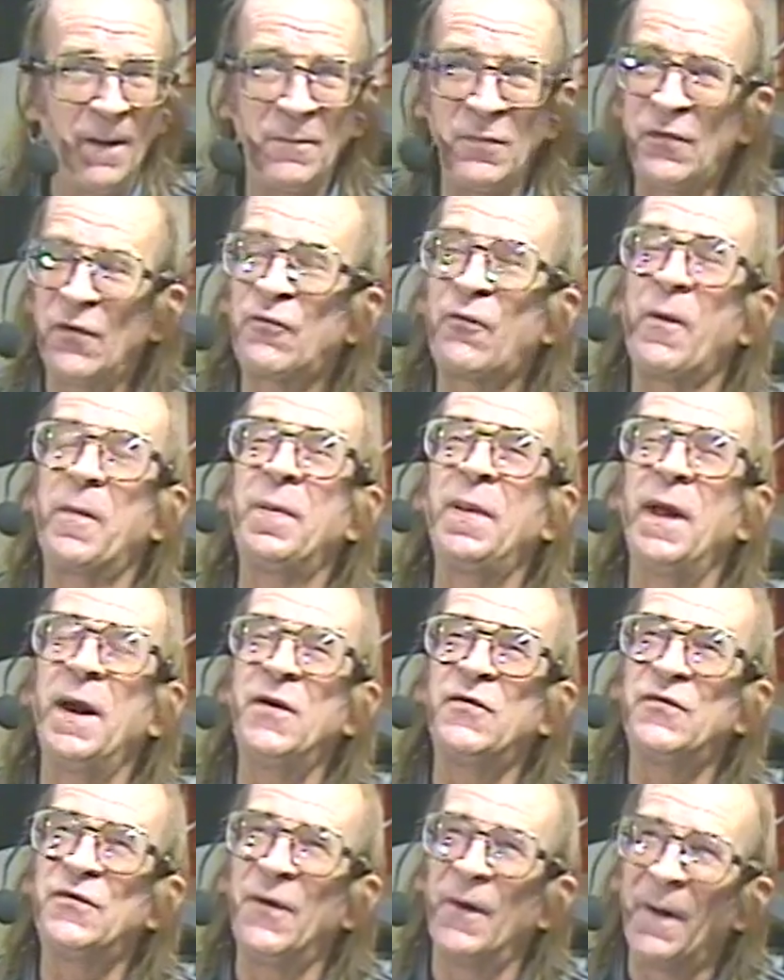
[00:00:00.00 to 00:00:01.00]
Just
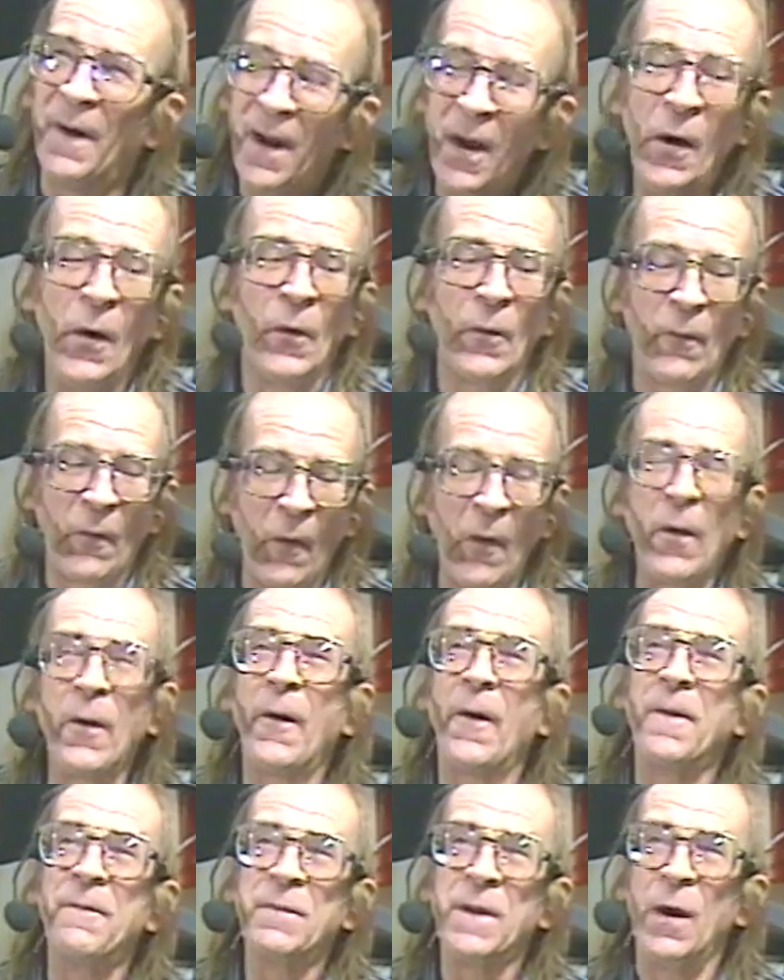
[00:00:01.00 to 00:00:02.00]
replace your
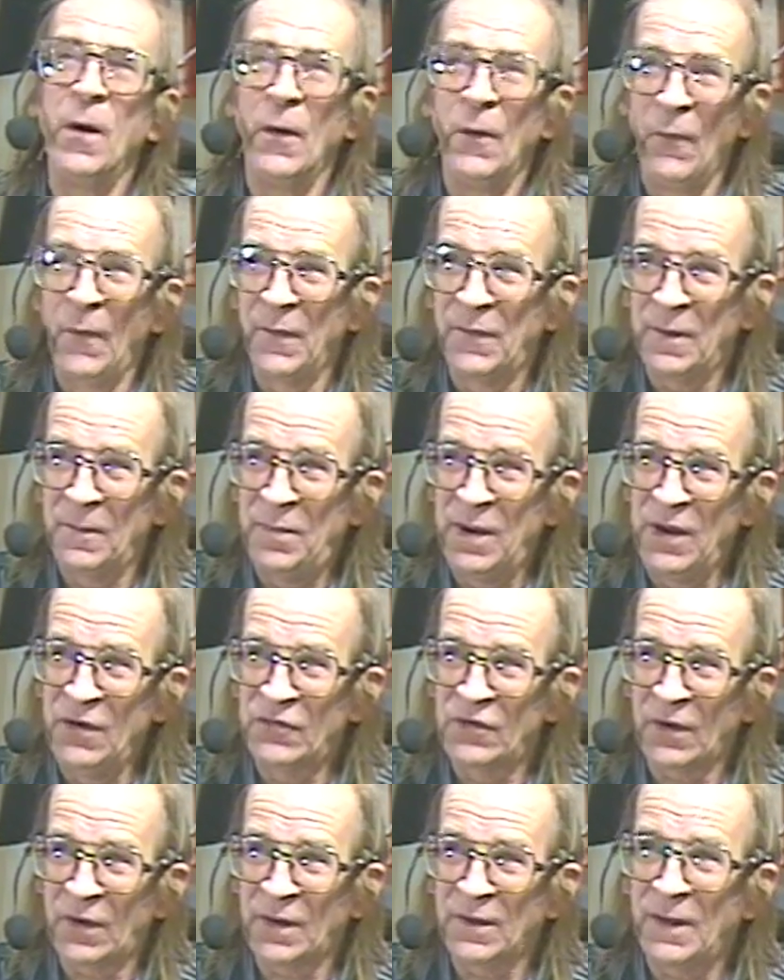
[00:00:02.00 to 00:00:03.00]
roller with a piece
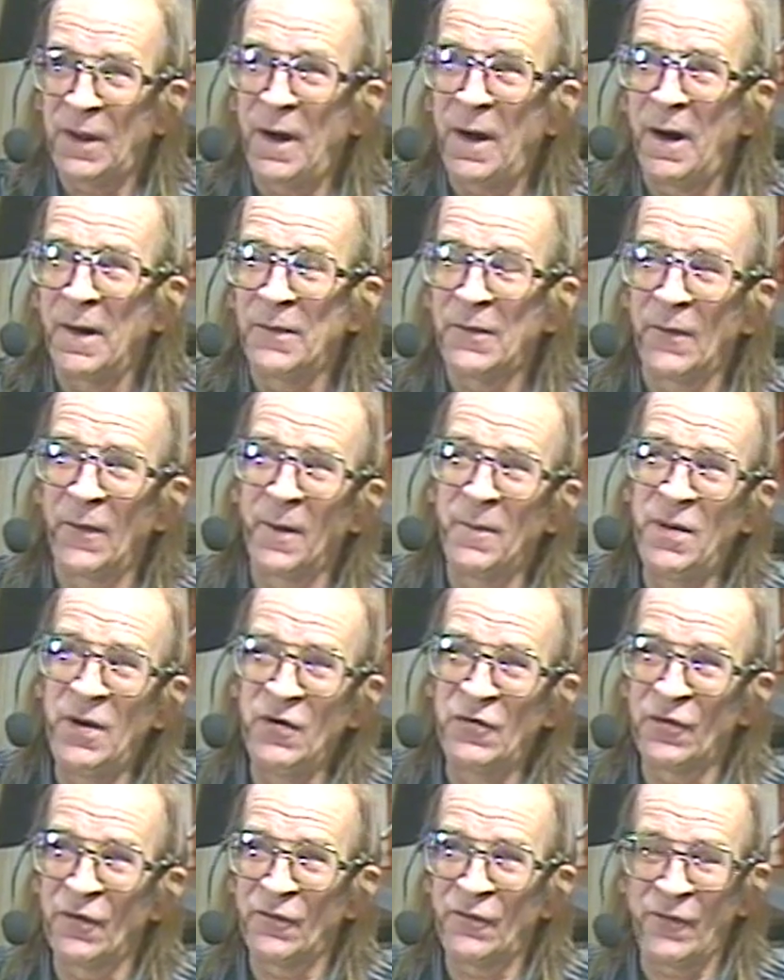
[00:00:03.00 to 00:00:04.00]
of cloth or a
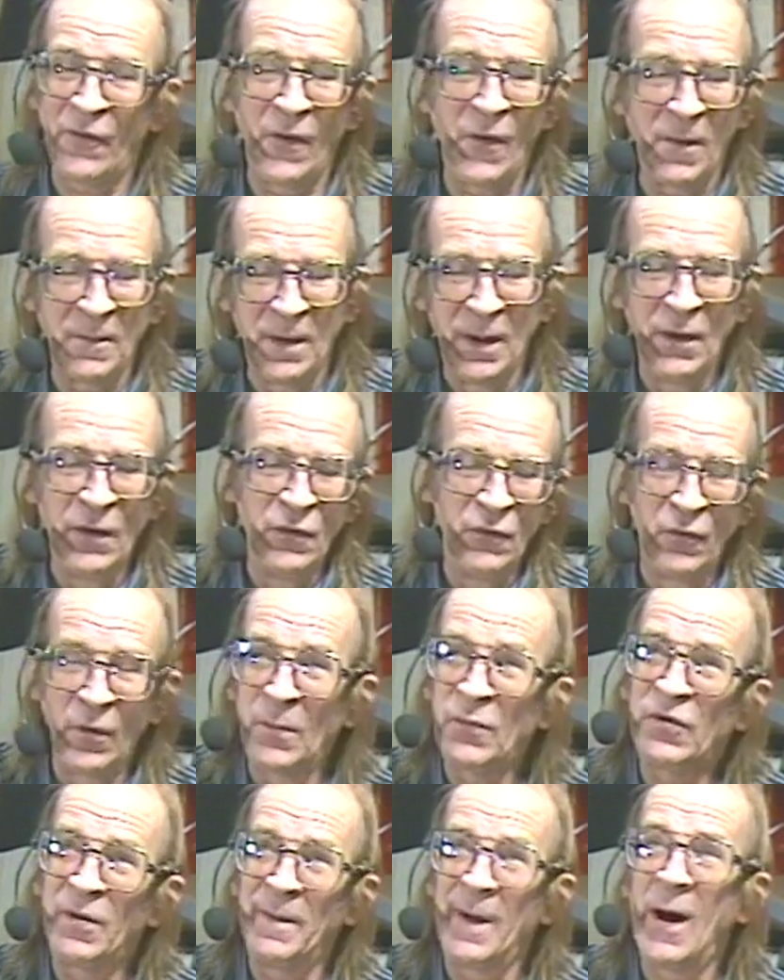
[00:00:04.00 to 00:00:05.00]
piece of foam, drip
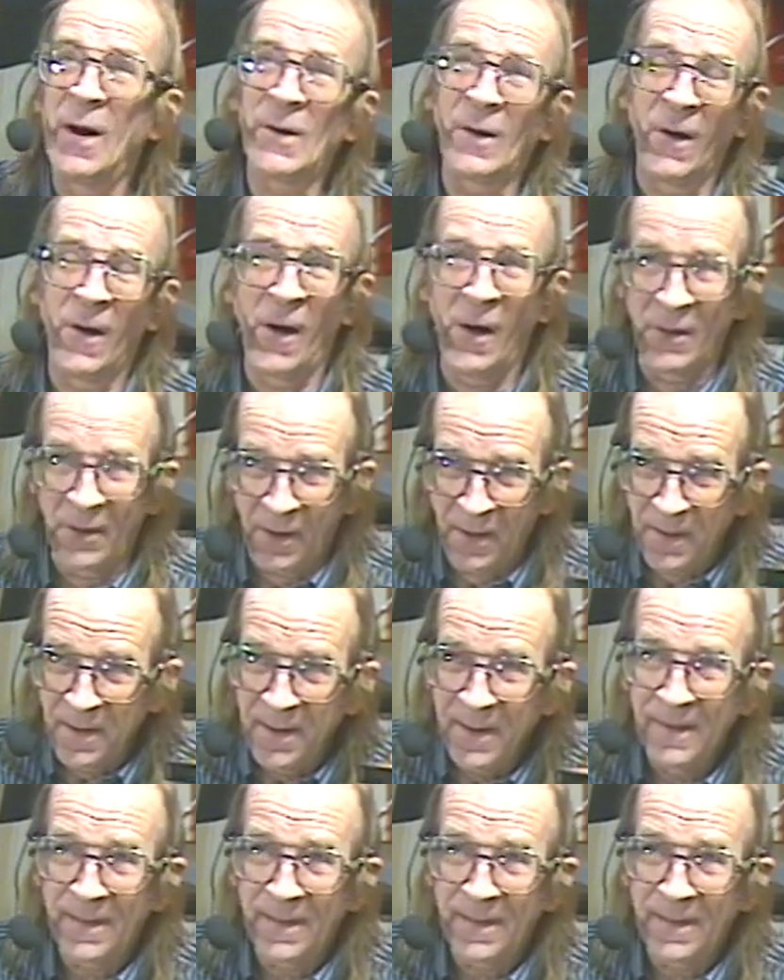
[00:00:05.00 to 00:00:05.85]
some alcohol on it,